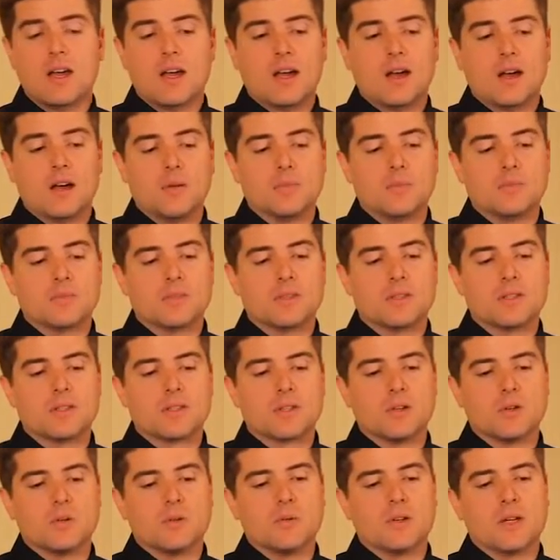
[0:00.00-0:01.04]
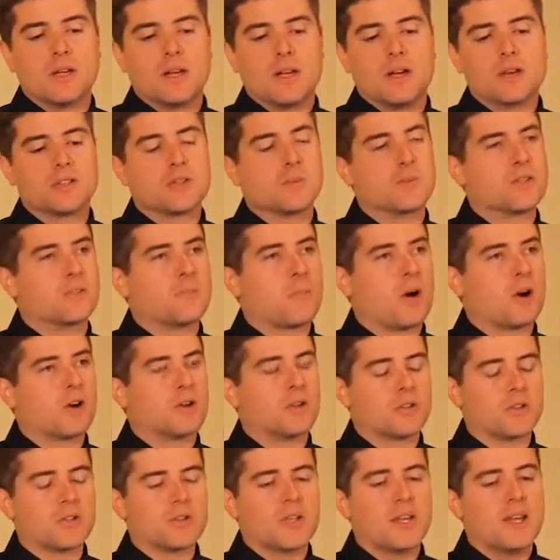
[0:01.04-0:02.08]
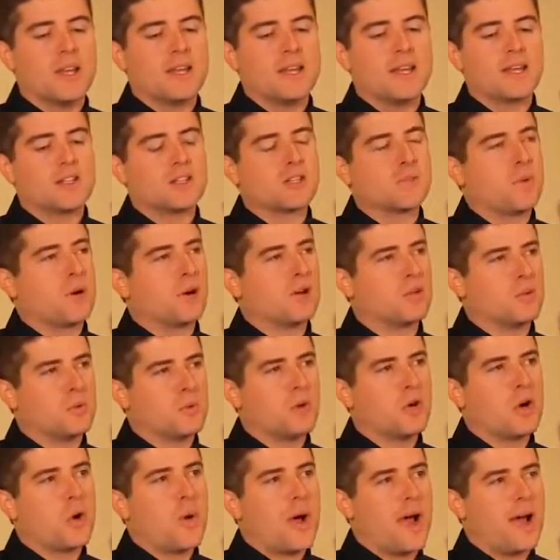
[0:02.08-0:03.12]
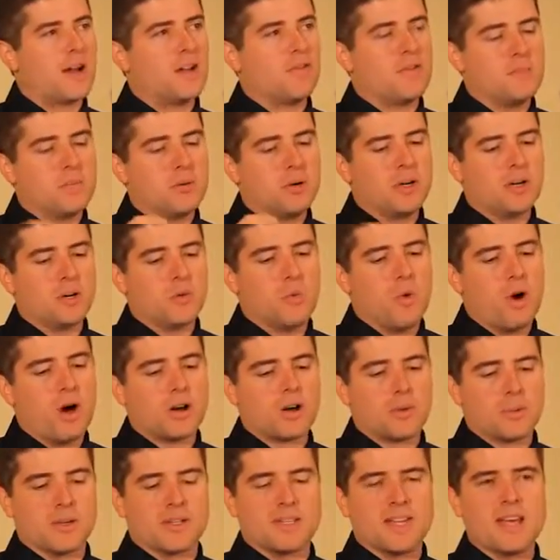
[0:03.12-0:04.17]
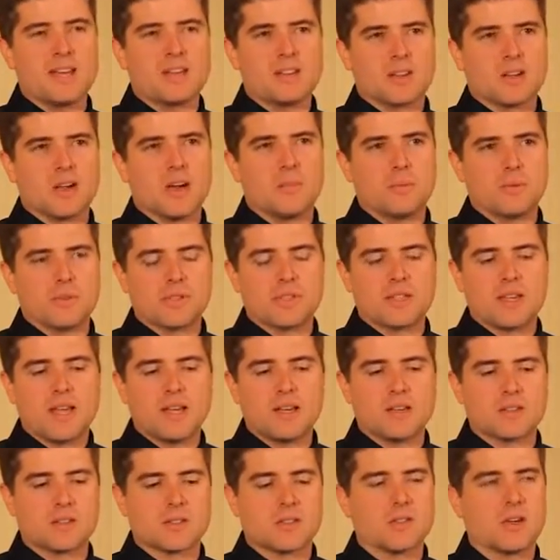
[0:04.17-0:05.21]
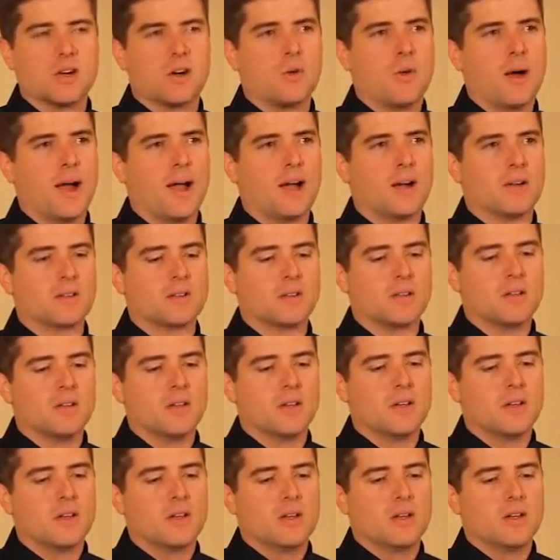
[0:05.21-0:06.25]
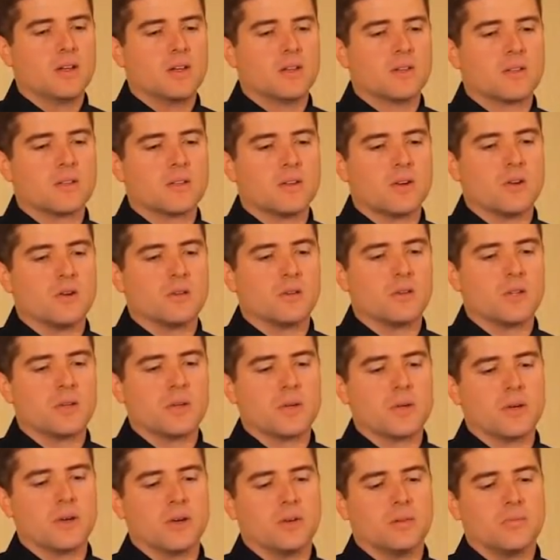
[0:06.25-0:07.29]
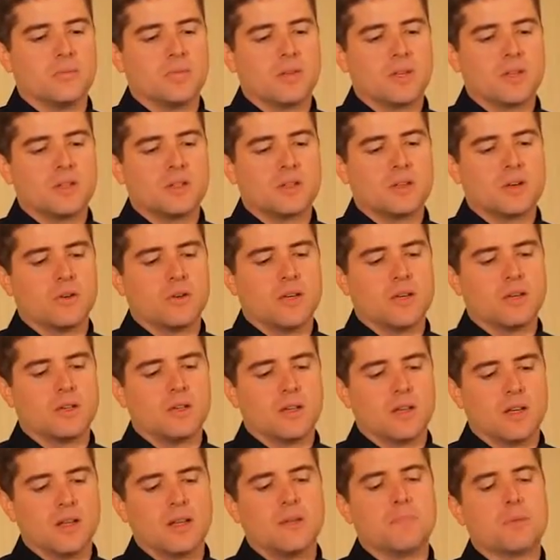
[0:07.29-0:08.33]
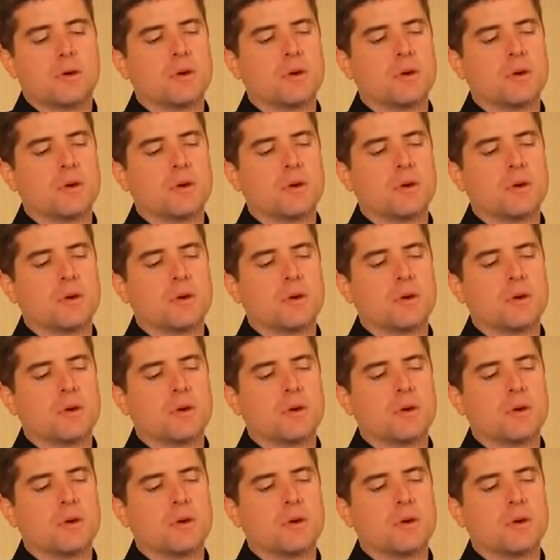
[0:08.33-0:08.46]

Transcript: Um, so here's some sparklers. Now the sparkler will go out if you put it in water, but it takes a couple of seconds to go out. And so here we go. So it, it